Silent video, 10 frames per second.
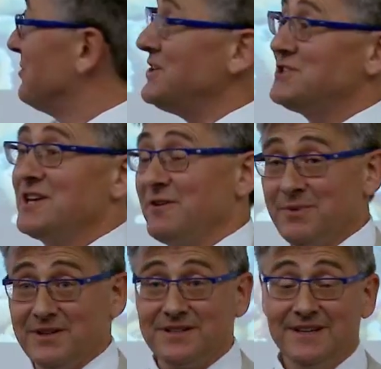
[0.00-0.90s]
British
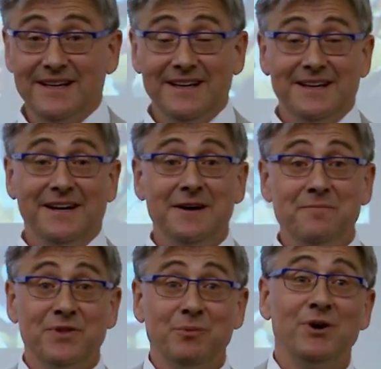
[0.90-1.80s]
government,
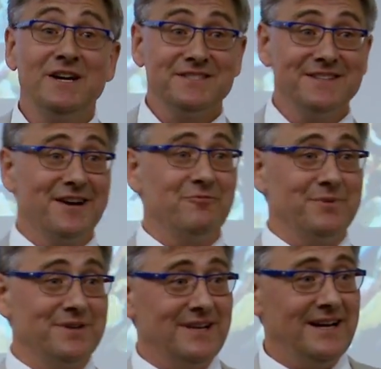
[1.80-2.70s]
the present
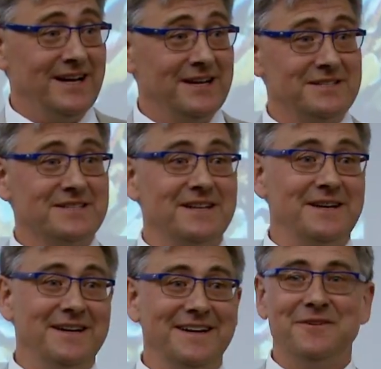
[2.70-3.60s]
government, has
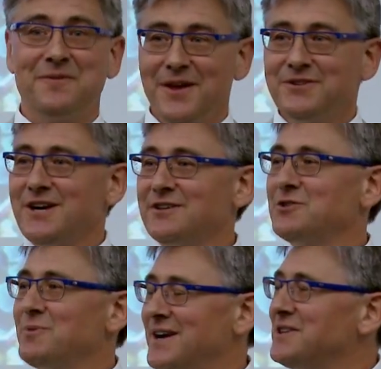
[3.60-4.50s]

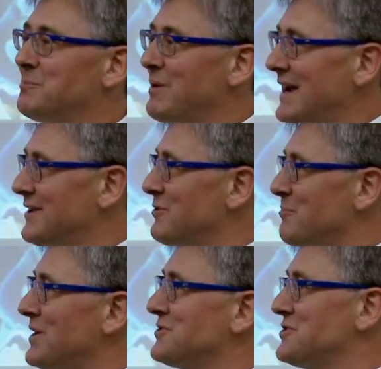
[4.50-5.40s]
tucked away at the back of the
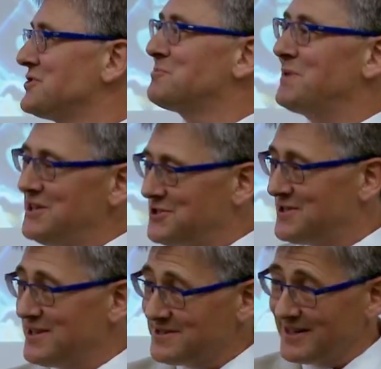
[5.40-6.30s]
budget speech,
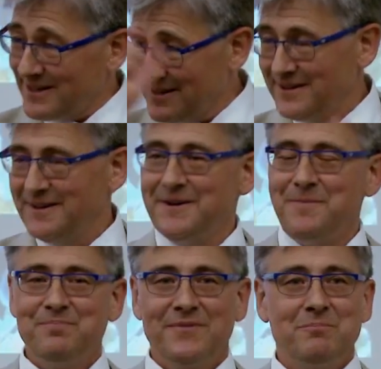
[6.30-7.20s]
there's a little
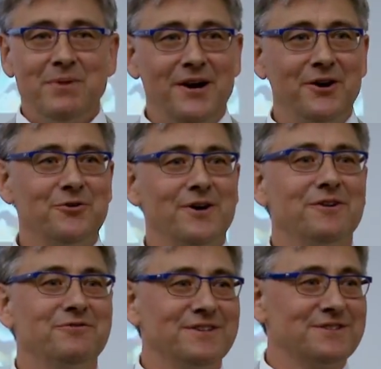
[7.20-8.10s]

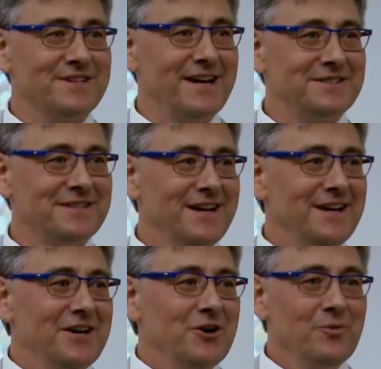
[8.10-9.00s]
paragraph that says,
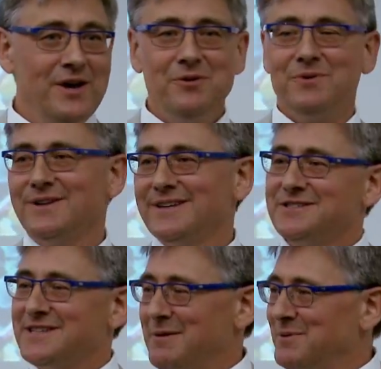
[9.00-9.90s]
We will
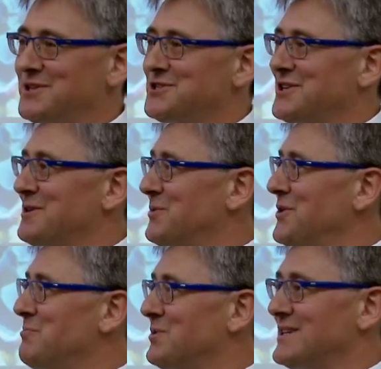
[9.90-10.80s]
establish a
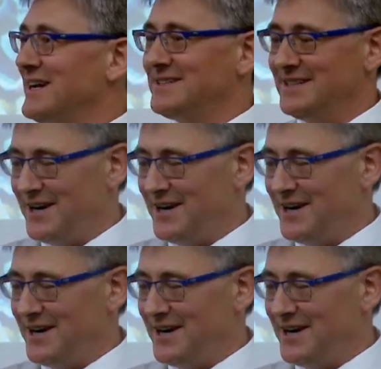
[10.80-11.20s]
marine protected